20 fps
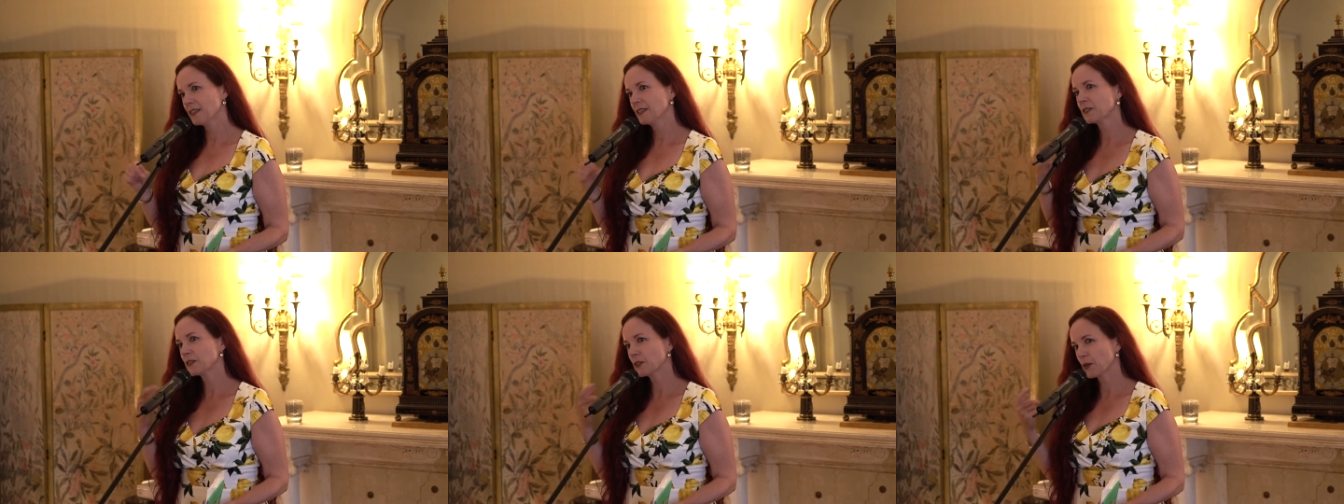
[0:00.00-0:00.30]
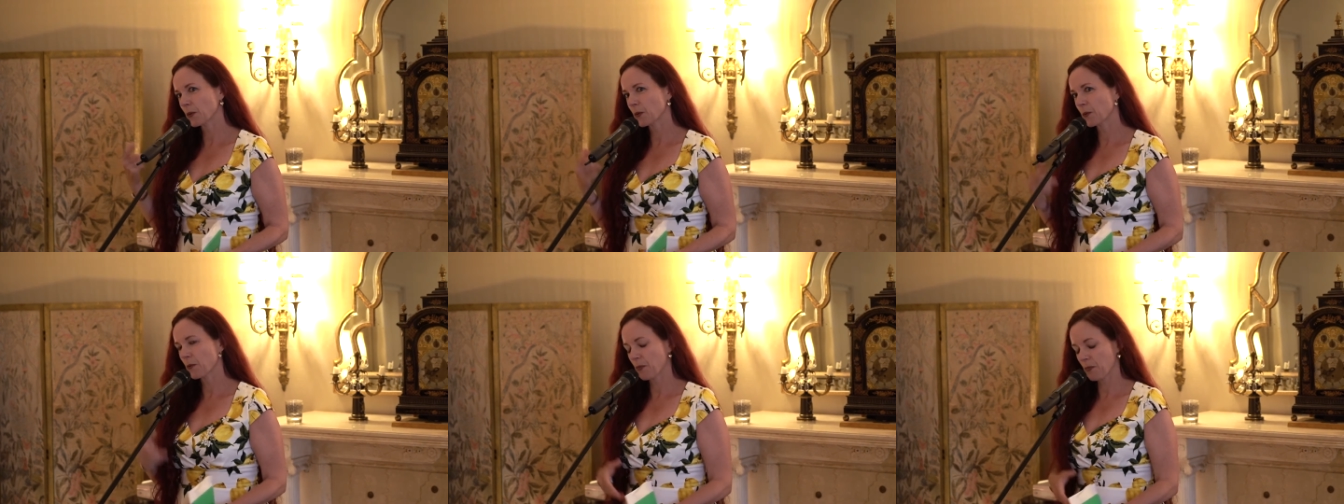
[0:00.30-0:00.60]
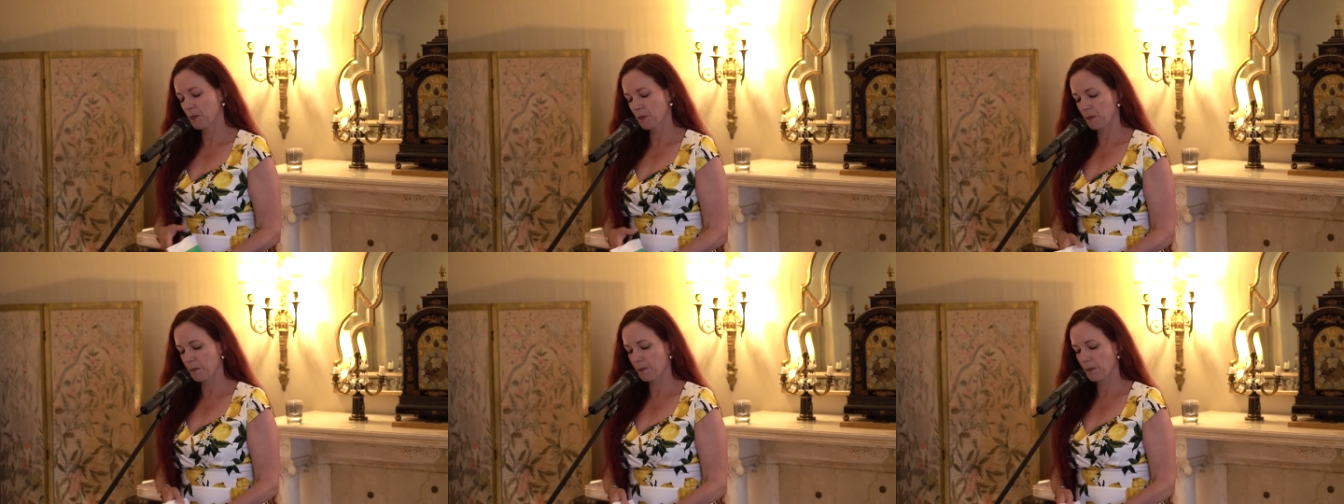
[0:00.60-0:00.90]
So
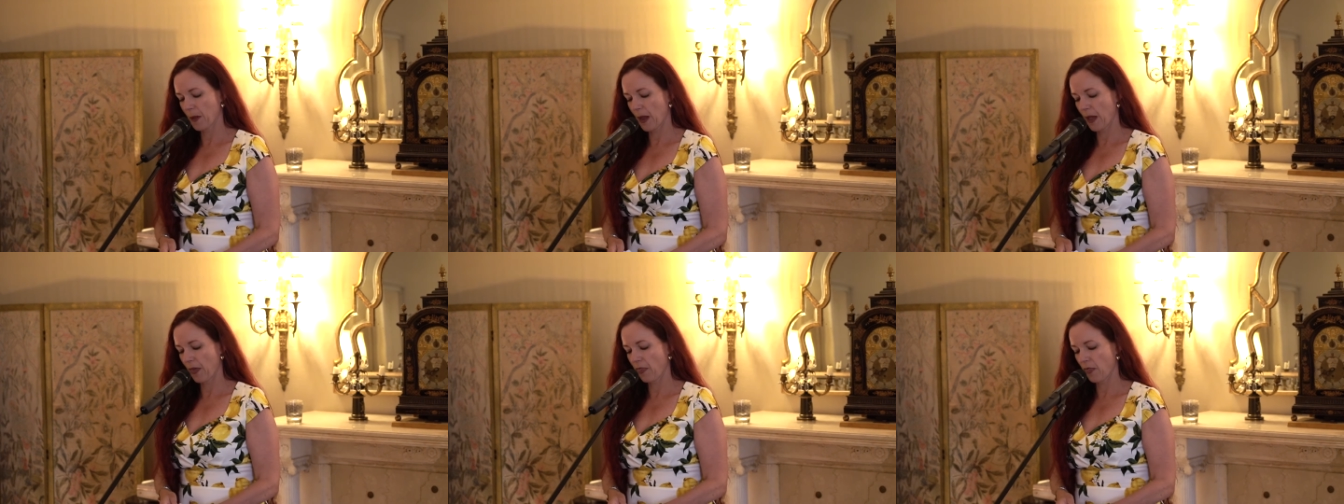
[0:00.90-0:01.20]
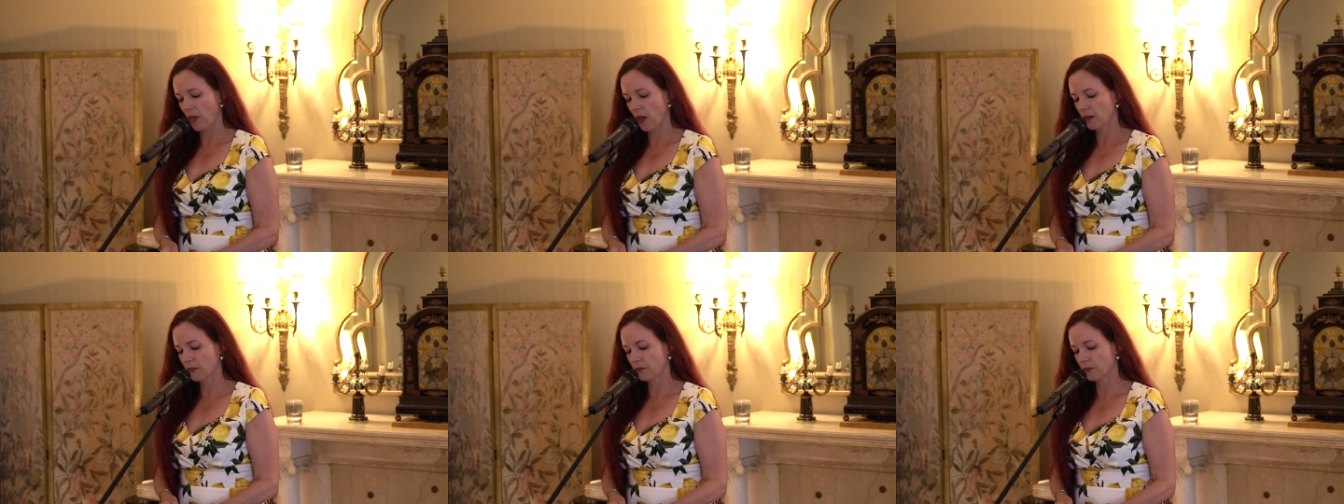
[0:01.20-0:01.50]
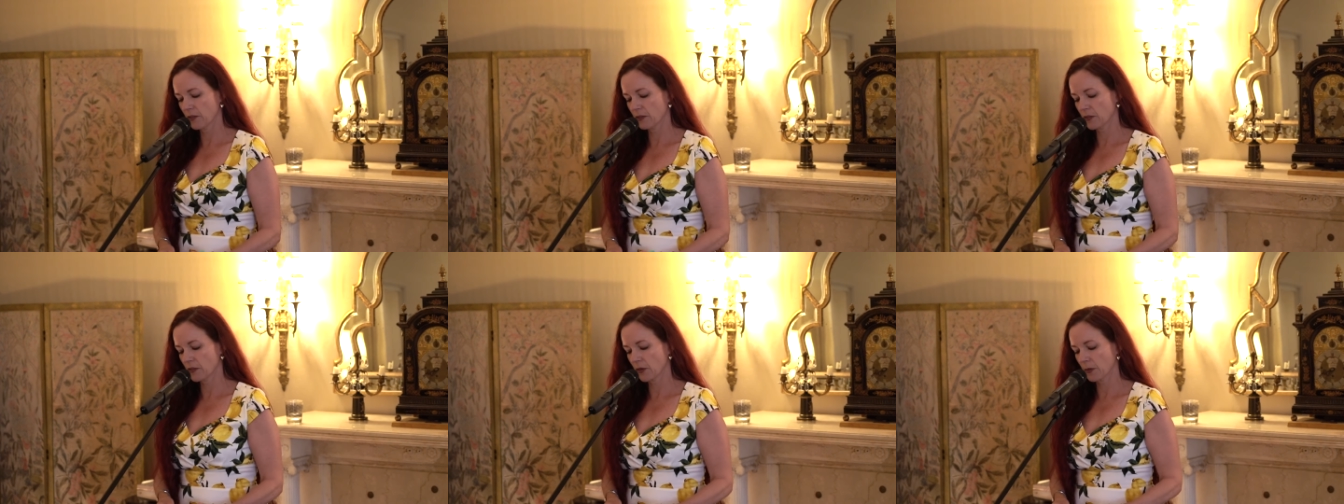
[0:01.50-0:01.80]
I thought
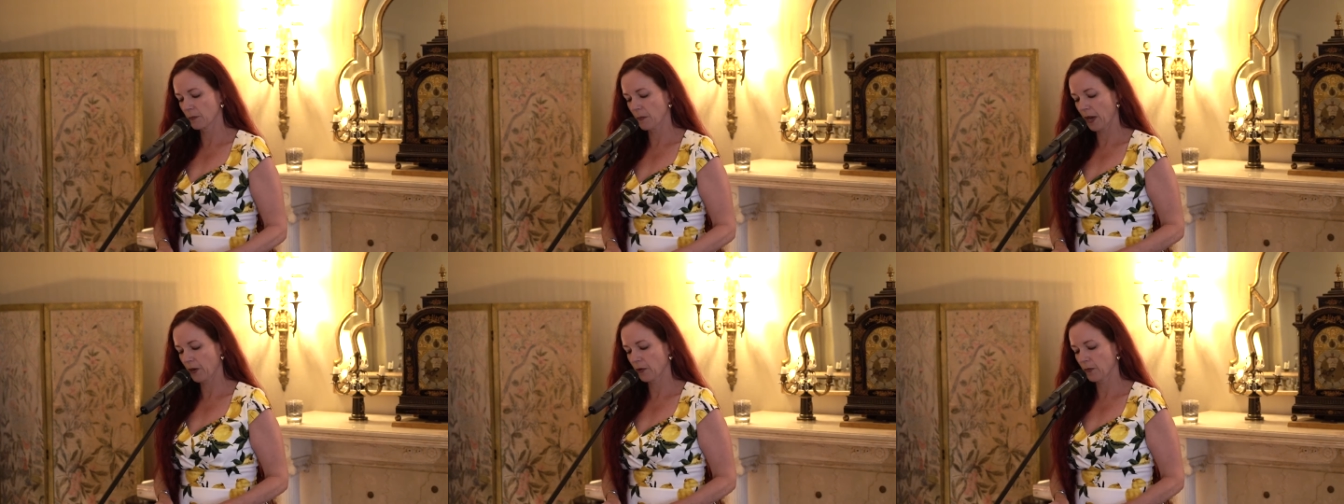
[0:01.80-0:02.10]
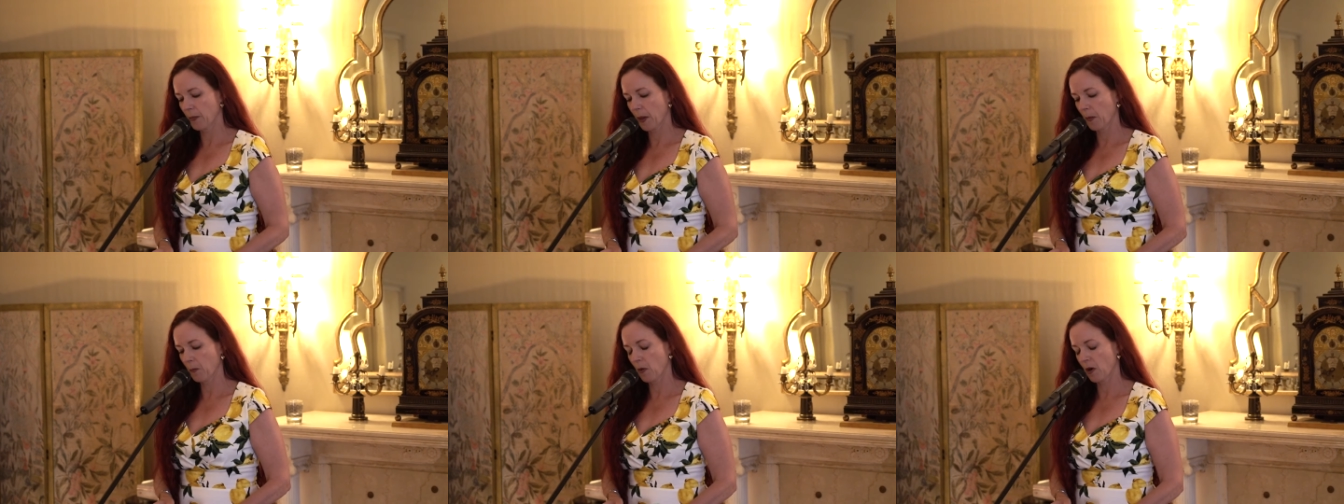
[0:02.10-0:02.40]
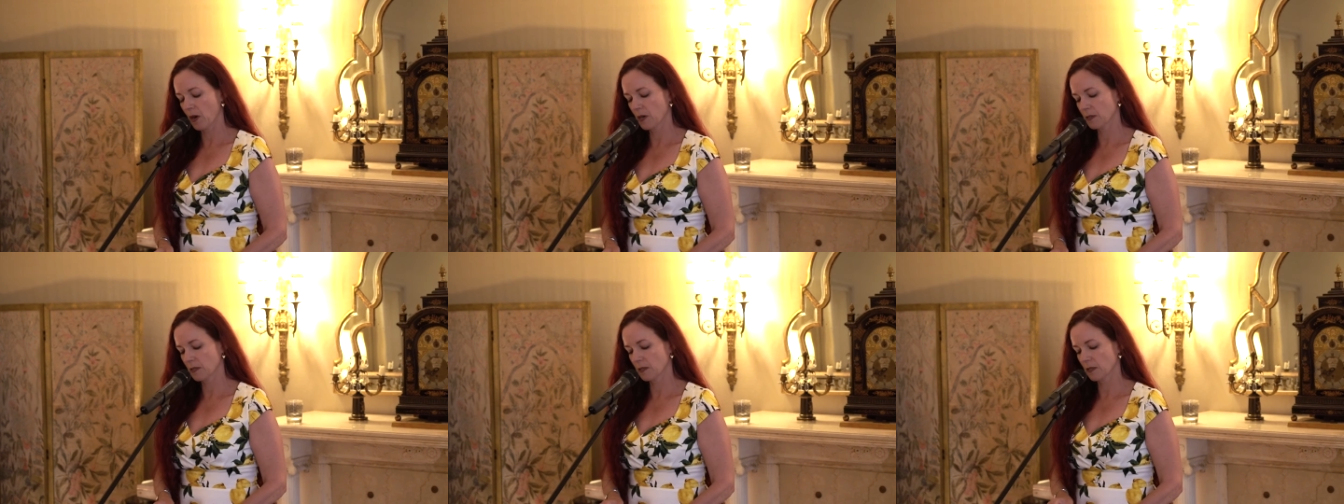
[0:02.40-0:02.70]
of the term
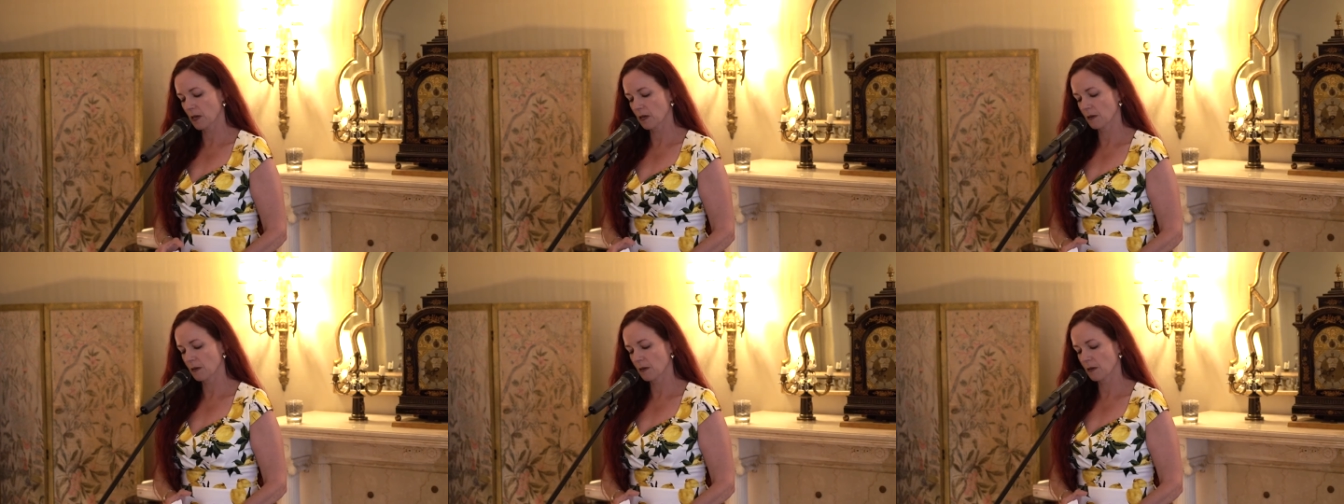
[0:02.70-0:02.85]
micro-memoirs.